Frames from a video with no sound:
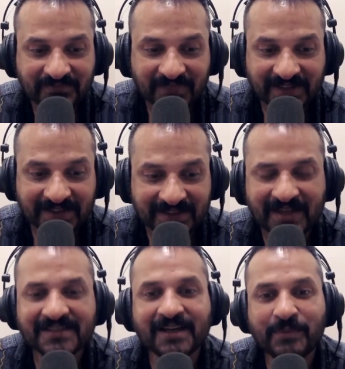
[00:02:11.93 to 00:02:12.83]
these
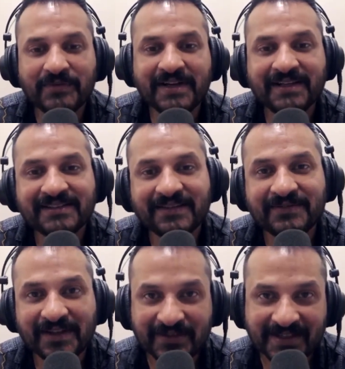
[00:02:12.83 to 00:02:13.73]
last couple of days have
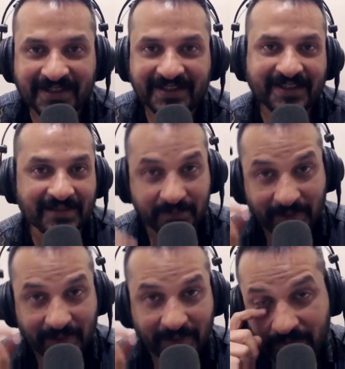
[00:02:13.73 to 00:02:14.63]
definitely
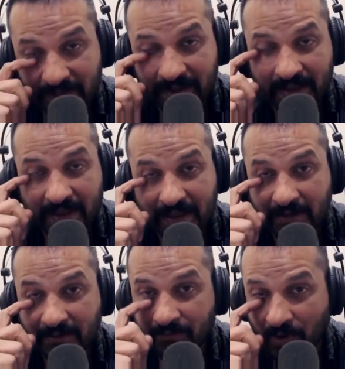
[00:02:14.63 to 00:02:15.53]
reminded me
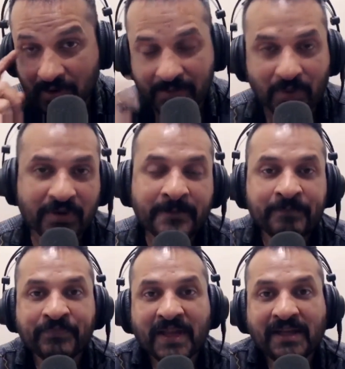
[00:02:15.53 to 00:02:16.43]
more and more
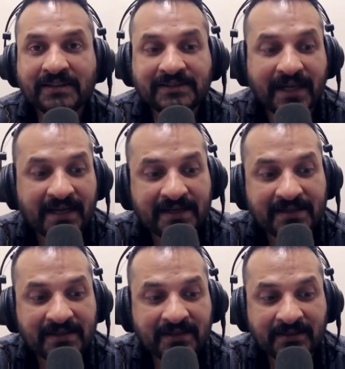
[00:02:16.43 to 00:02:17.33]
that
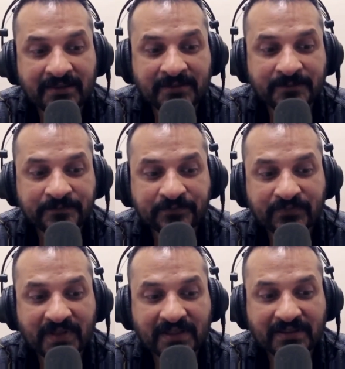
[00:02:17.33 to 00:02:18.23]

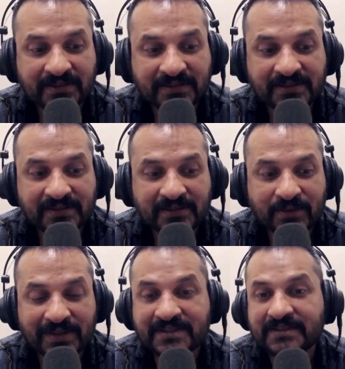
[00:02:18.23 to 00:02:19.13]
this
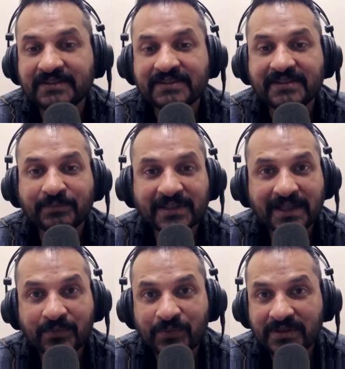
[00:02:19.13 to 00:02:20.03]
question is something
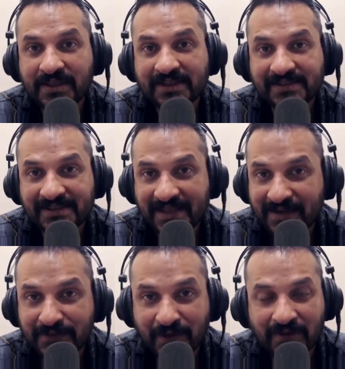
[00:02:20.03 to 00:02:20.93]
that will
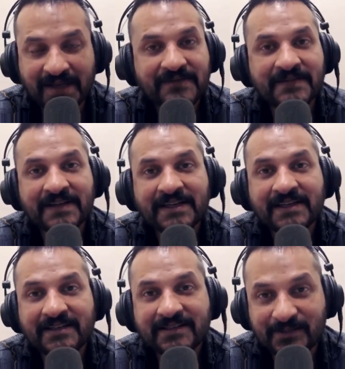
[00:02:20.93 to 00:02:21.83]
save your life,
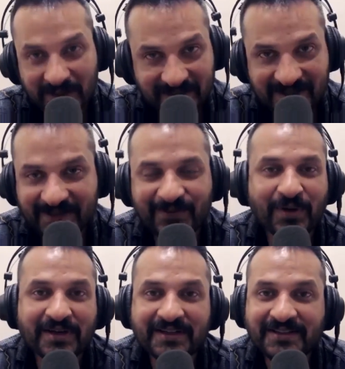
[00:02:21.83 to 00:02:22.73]
especially if you
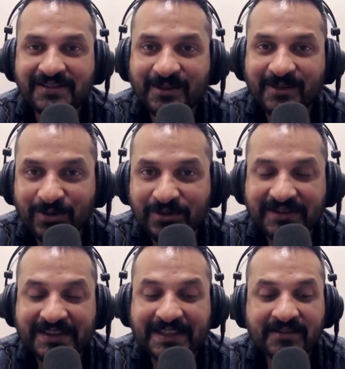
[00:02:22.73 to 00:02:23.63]
are a digital coach
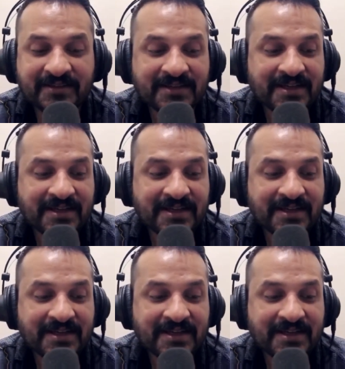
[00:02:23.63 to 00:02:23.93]
and healer,